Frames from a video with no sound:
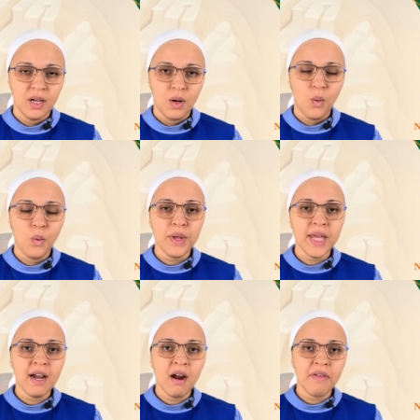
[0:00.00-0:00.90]

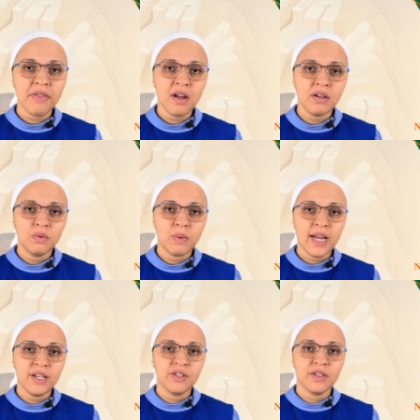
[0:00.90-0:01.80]
We are the
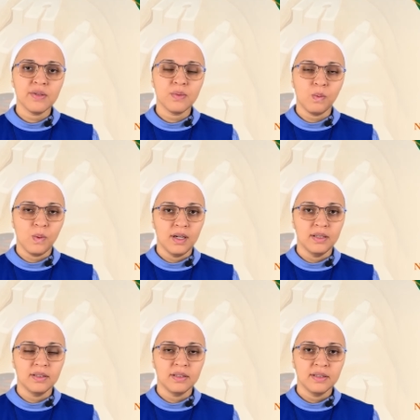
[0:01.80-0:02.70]
unrighteous
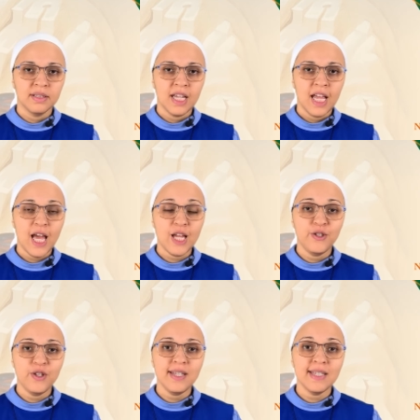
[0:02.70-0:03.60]
one, and
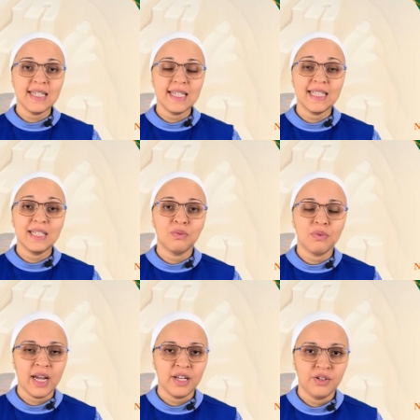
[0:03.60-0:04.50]
Jesus is the
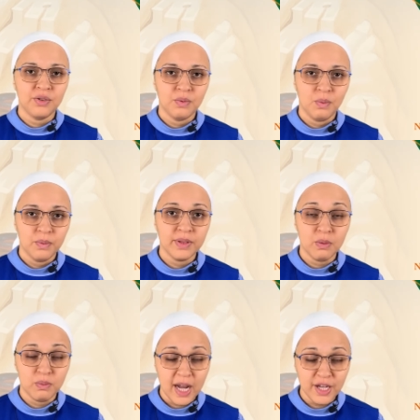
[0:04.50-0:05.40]

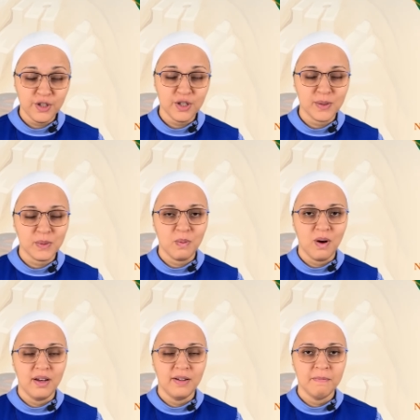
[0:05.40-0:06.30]
righteous
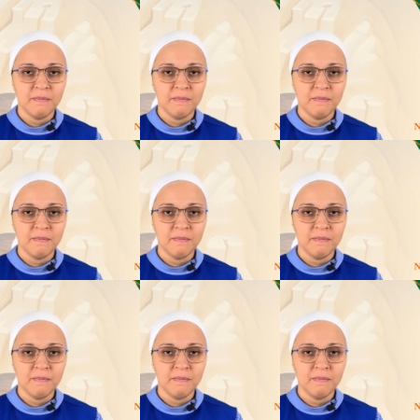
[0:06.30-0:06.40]
one.